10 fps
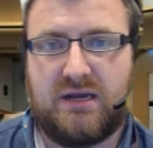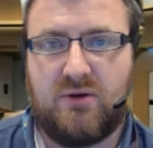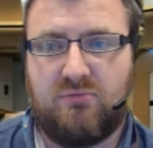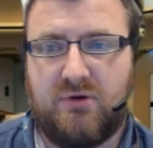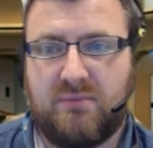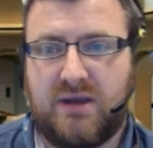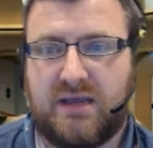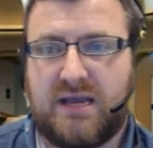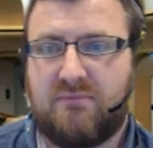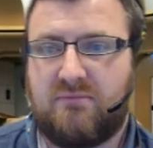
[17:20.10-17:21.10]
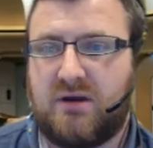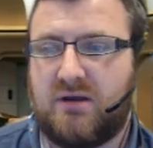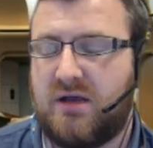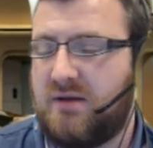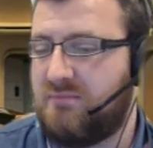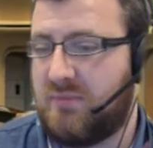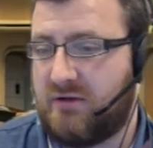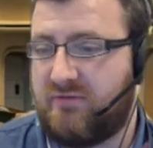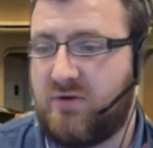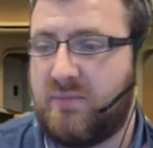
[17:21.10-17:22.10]
Bring my
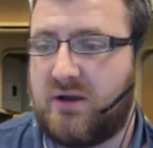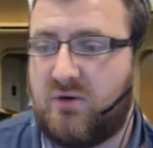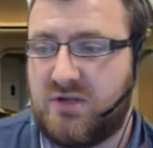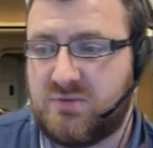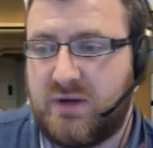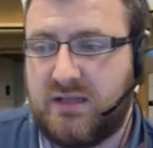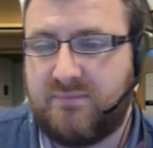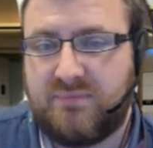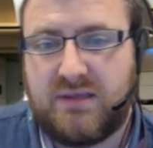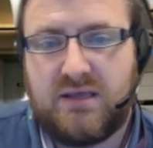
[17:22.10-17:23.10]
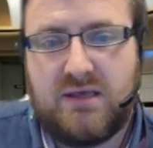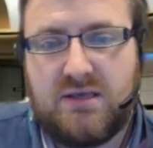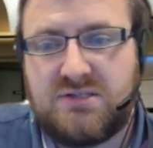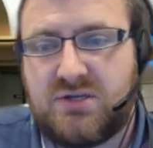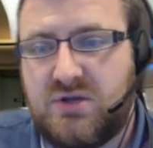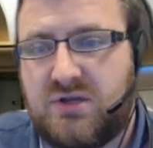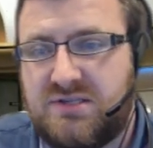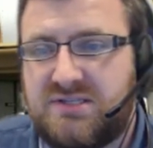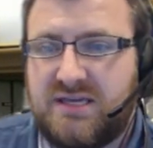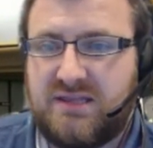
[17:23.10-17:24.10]
microphone back on as well, so you can
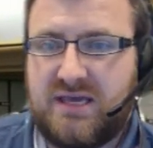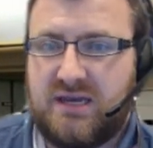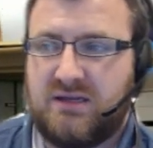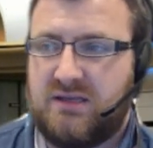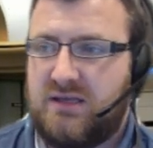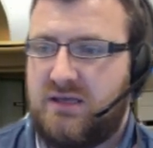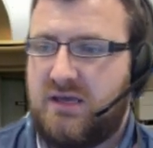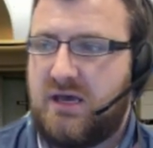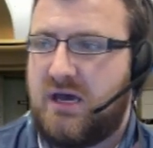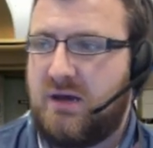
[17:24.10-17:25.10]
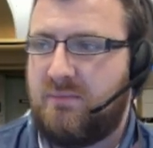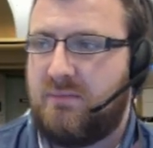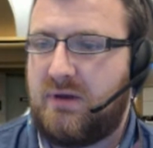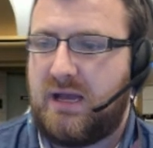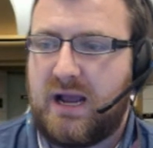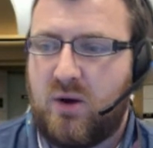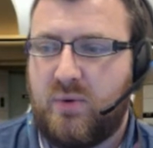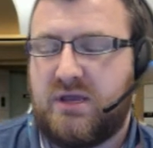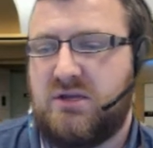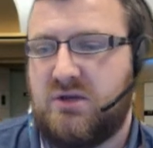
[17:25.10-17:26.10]
see then how
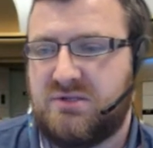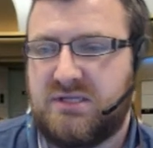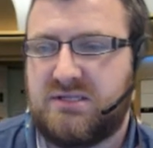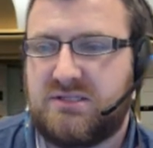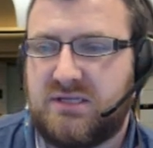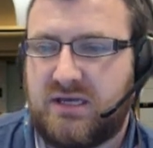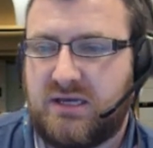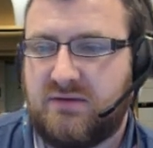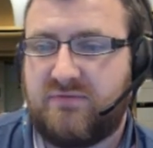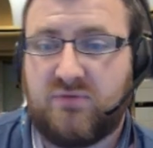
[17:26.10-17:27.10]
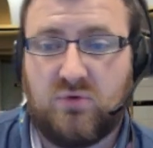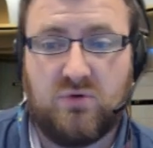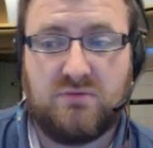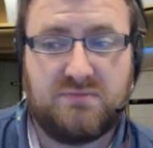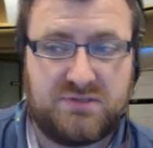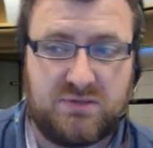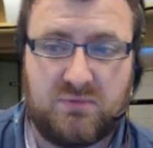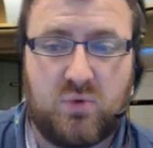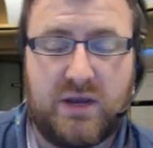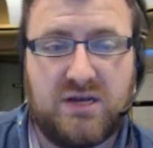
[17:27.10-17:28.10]
we can use this for some
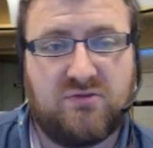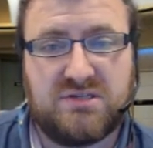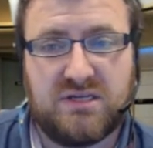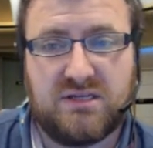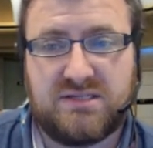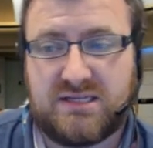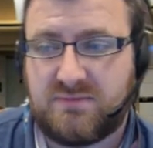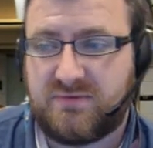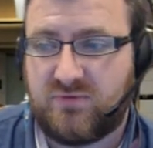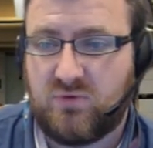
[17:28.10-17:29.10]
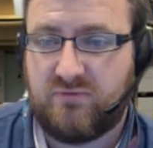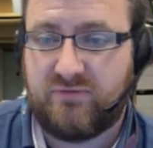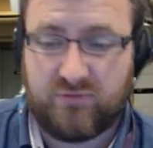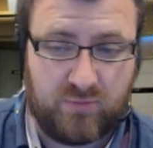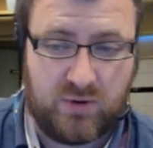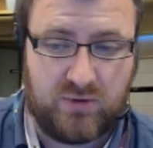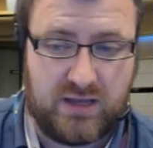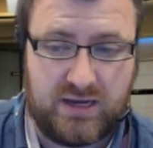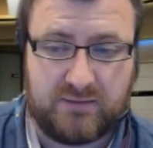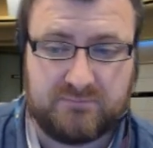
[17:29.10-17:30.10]
quite interesting setups for remote learning.